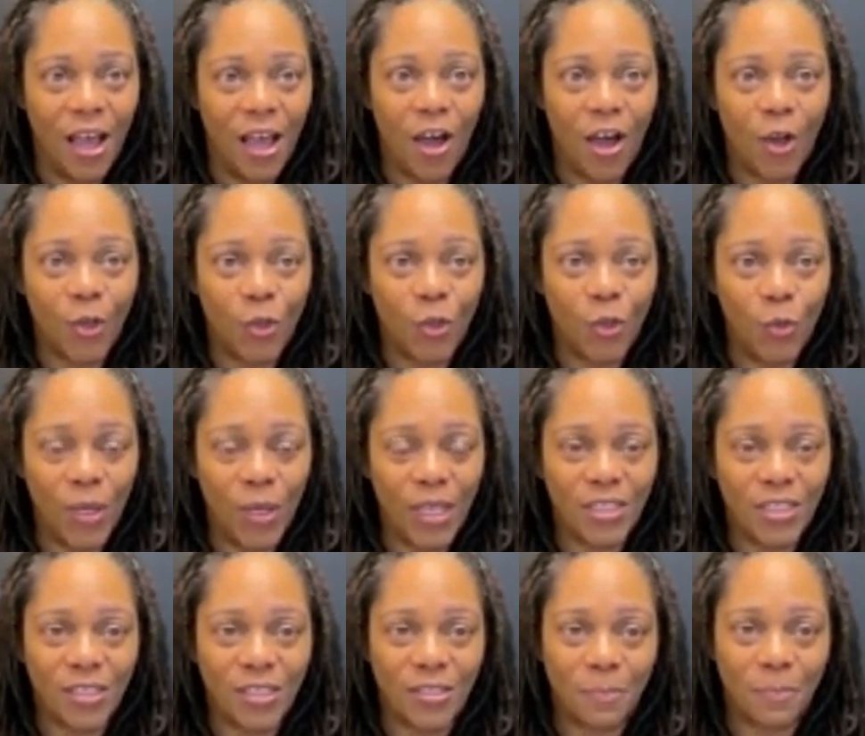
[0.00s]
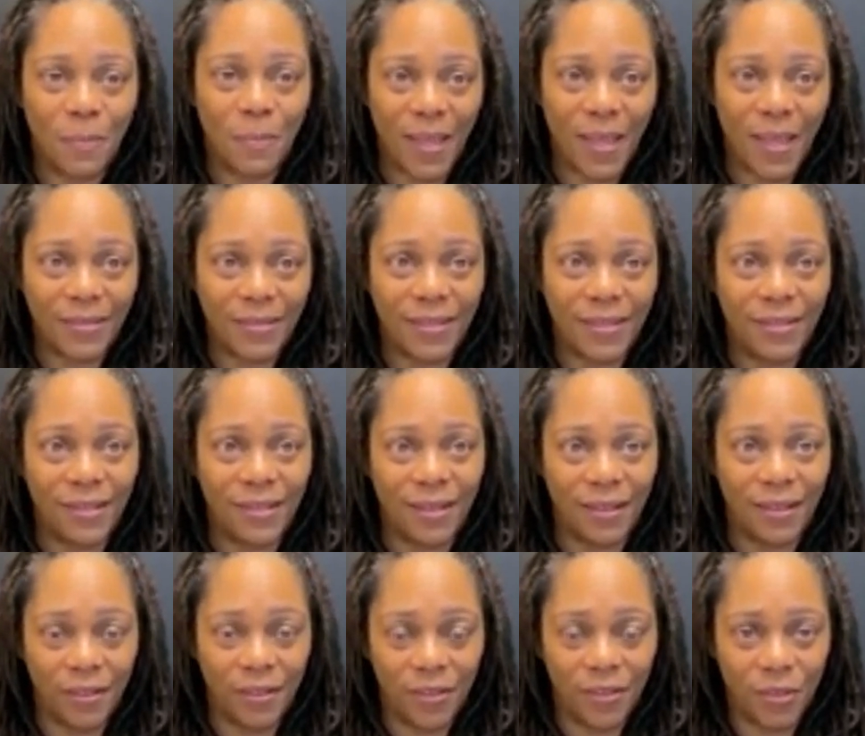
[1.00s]
Are you expecting
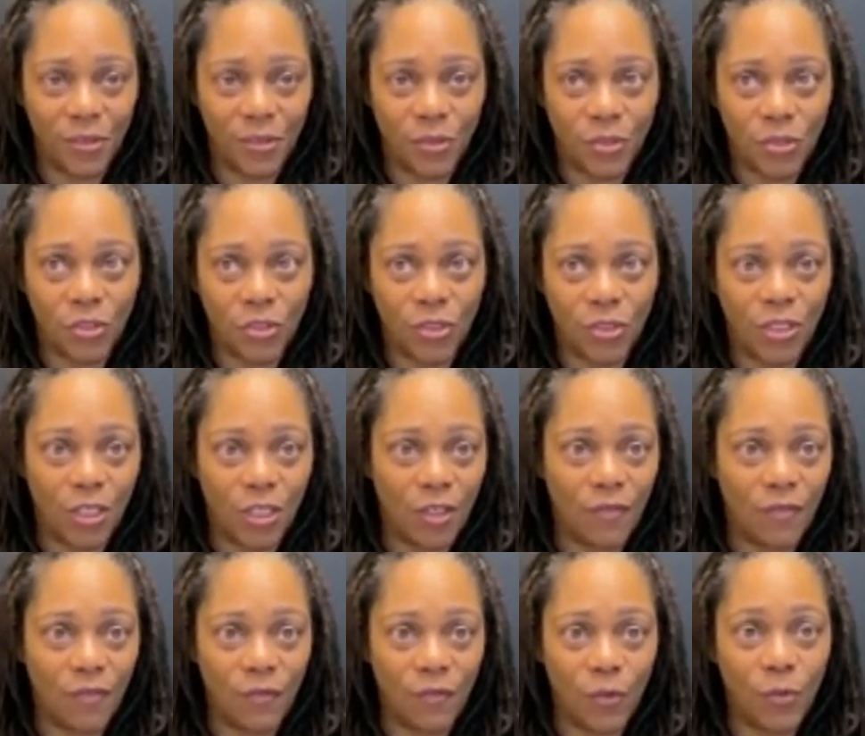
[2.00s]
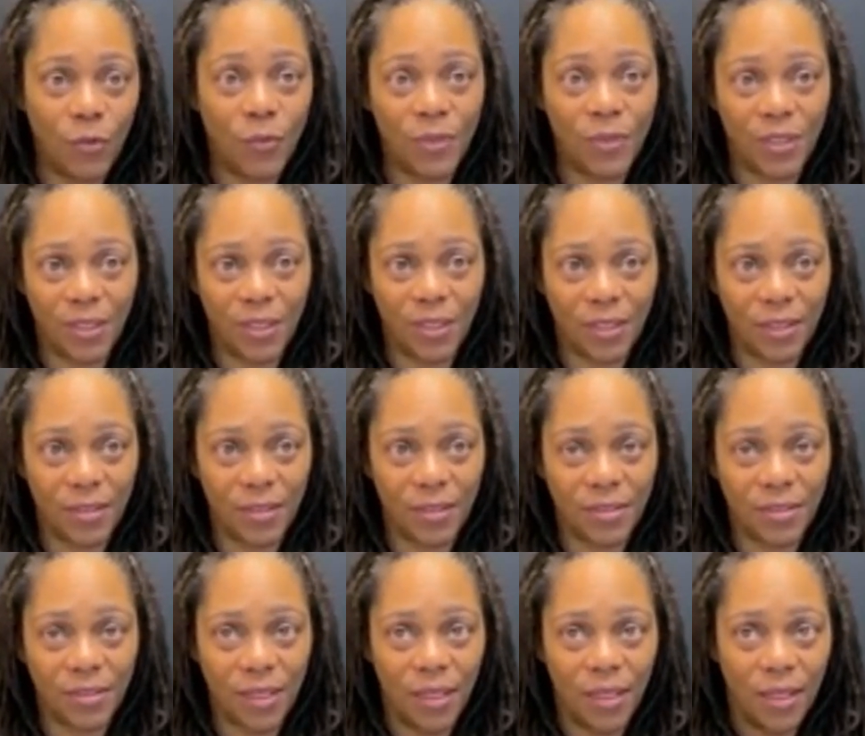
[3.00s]
others to give you
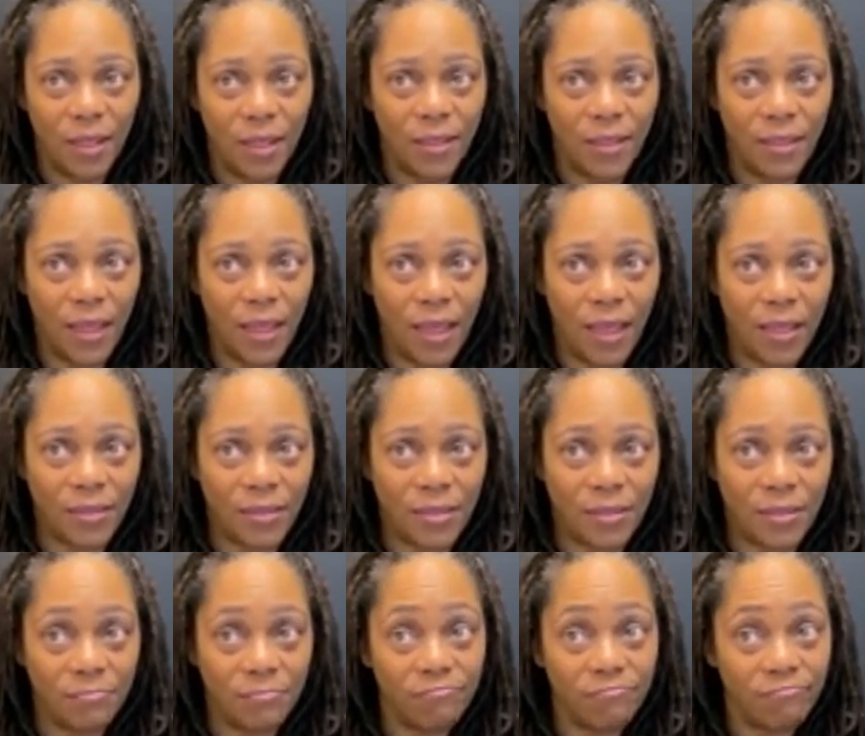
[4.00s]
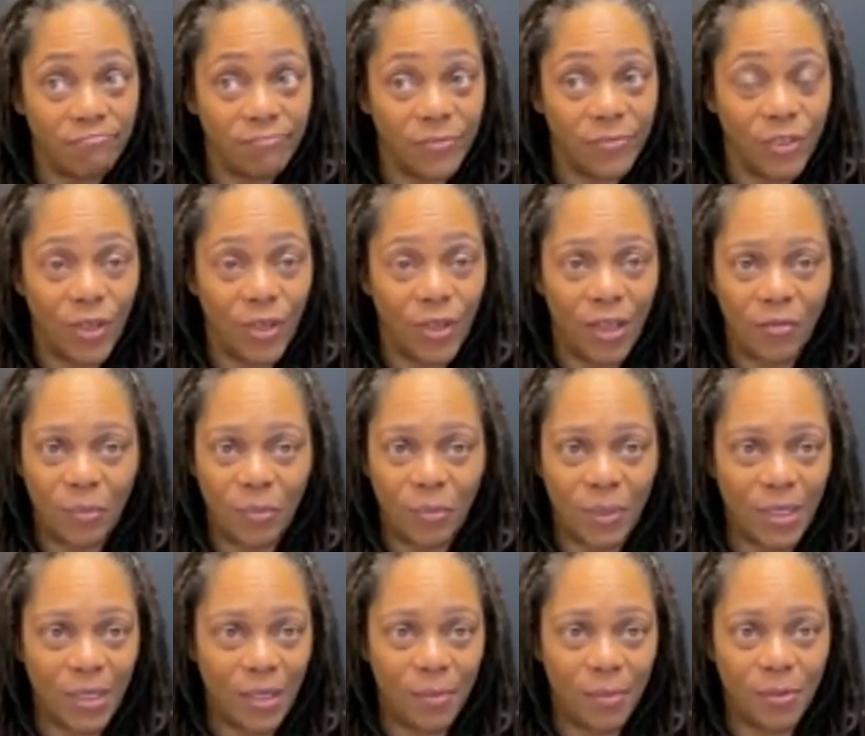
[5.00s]
things that you haven't
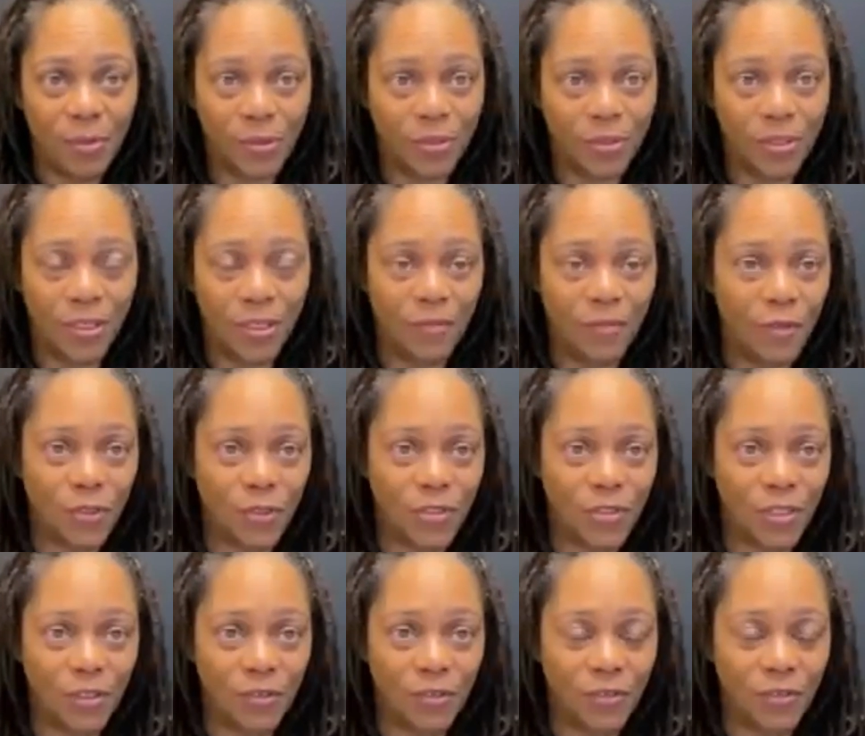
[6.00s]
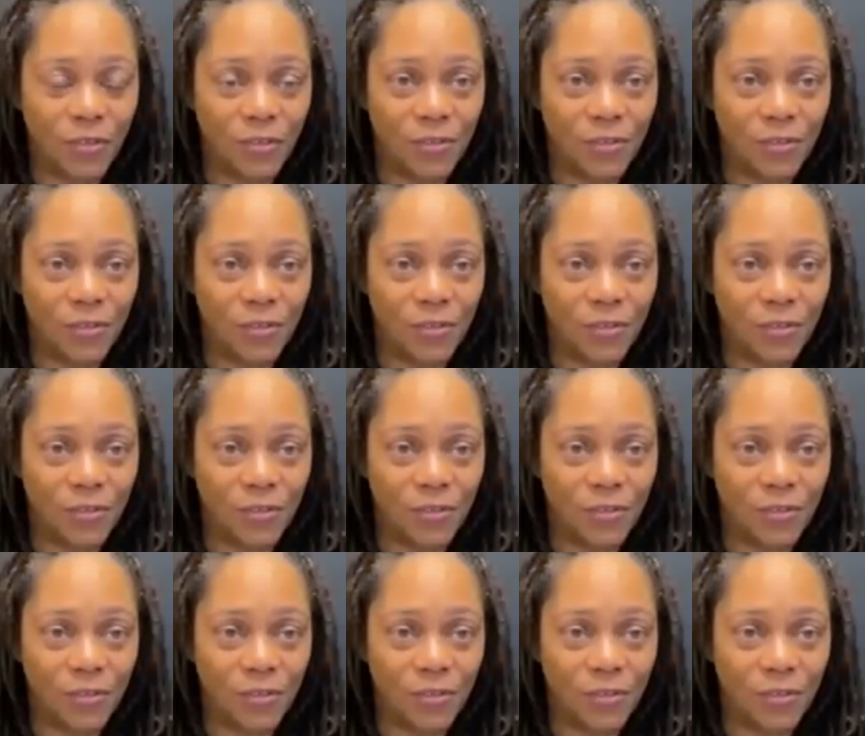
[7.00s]
been able to give yourself?